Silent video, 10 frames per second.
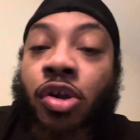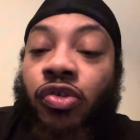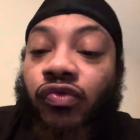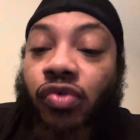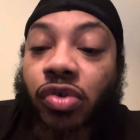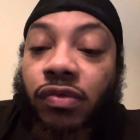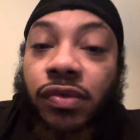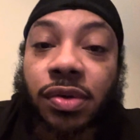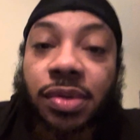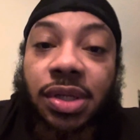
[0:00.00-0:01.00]
raw,
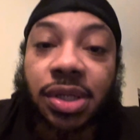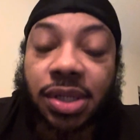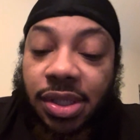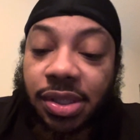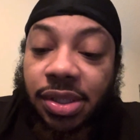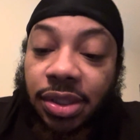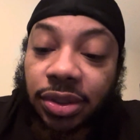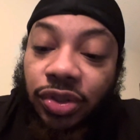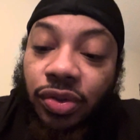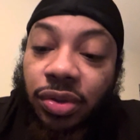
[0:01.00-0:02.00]
real, and uncut, and
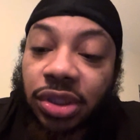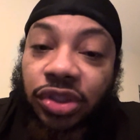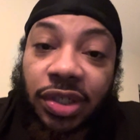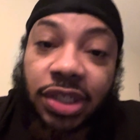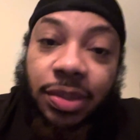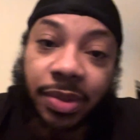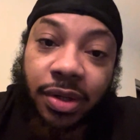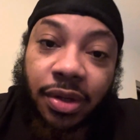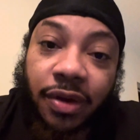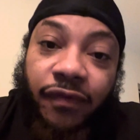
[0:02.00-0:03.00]
totally
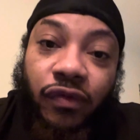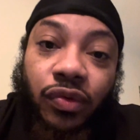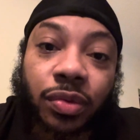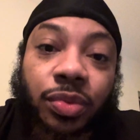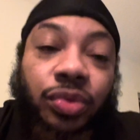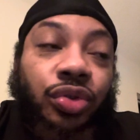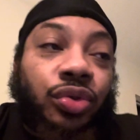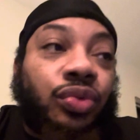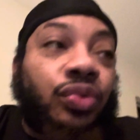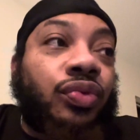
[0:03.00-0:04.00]
transparent and vulnerable
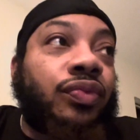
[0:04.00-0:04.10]
to